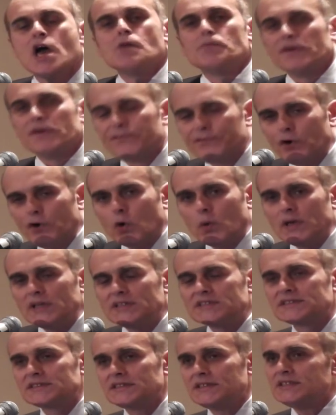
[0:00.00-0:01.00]
before we
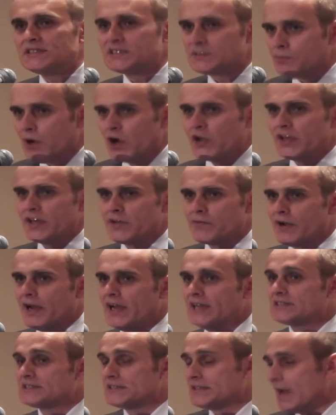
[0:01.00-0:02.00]
see smoking
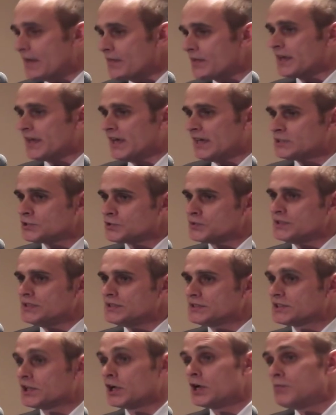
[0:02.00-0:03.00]
rates in other
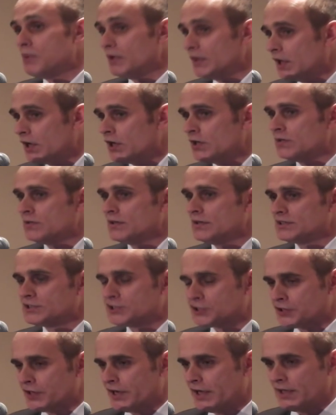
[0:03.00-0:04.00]
countries go below
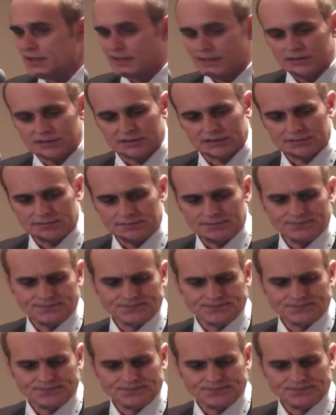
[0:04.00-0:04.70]
Australia's?